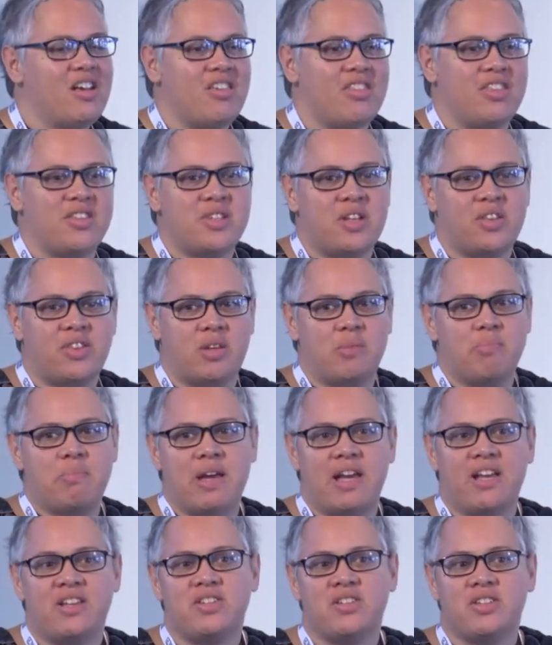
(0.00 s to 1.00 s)
There's nothing
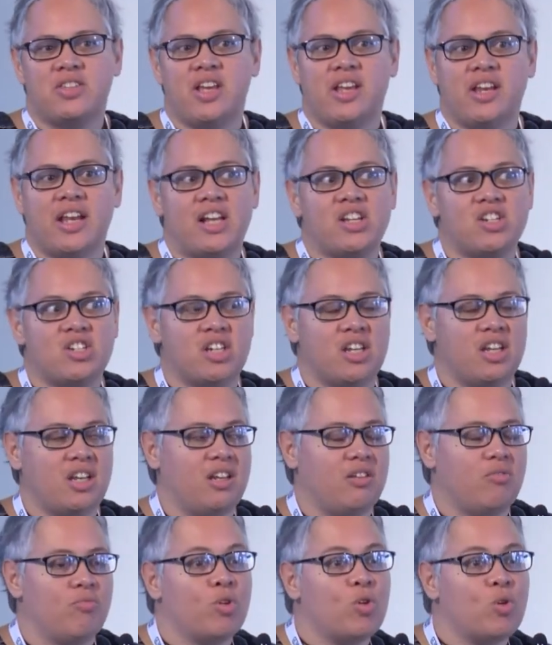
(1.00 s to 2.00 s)
better than
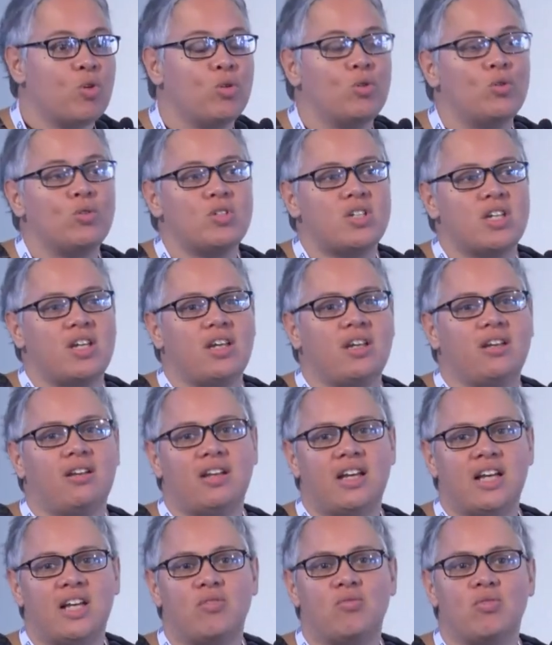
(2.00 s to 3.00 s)
actually recording
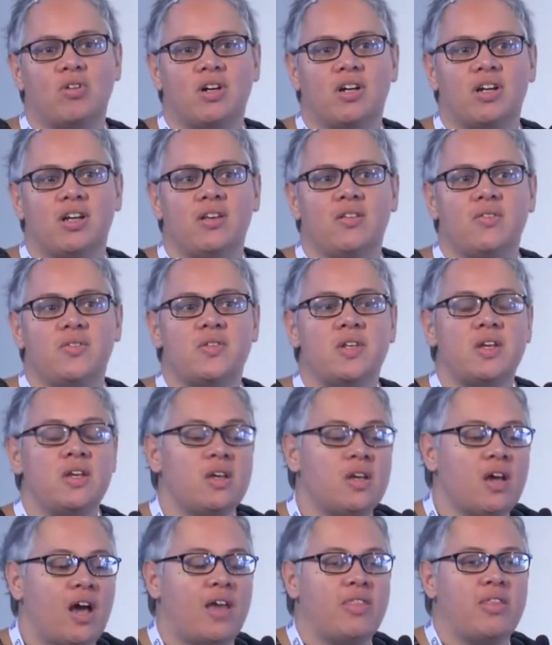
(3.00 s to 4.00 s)
land rights
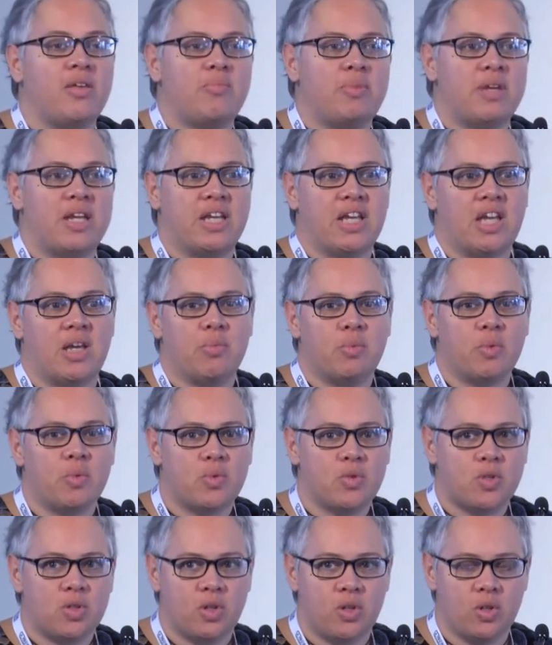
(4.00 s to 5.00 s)
and then being able
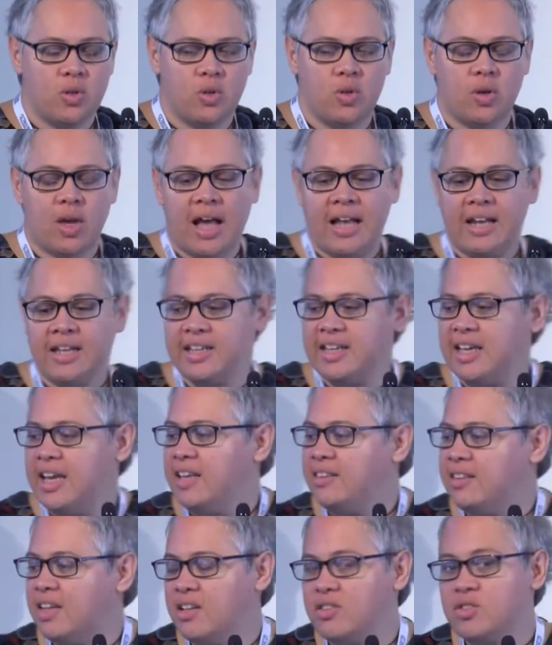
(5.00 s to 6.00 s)
to
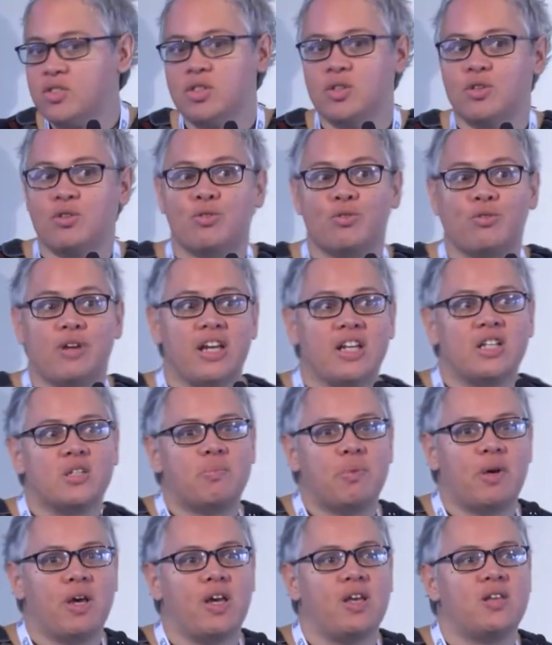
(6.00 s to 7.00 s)
allocate that to the correct
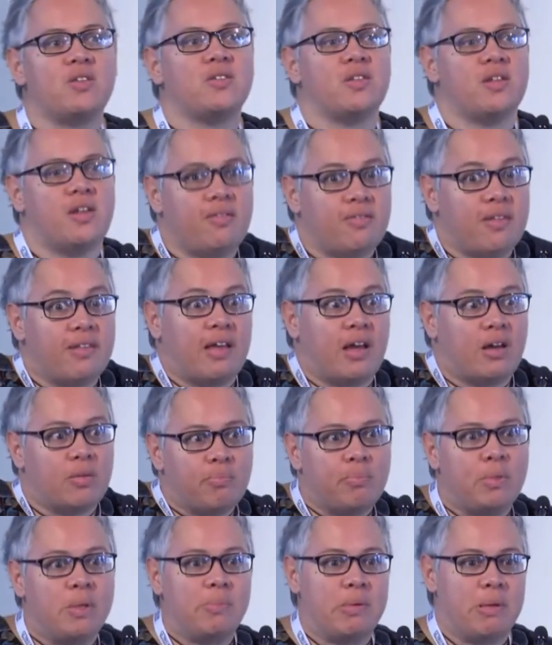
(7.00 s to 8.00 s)
person and then that
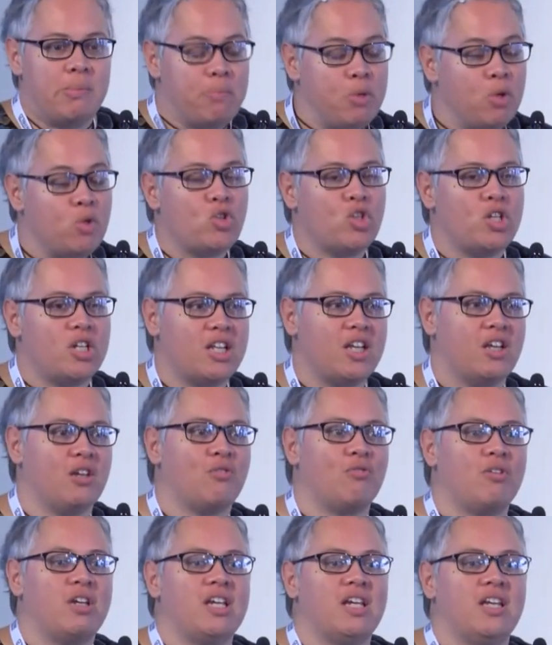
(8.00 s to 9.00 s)
may be mutually
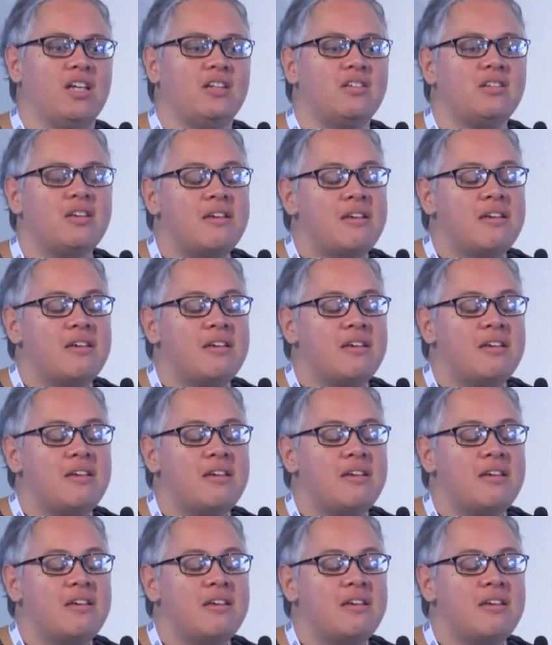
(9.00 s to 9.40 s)
agreed.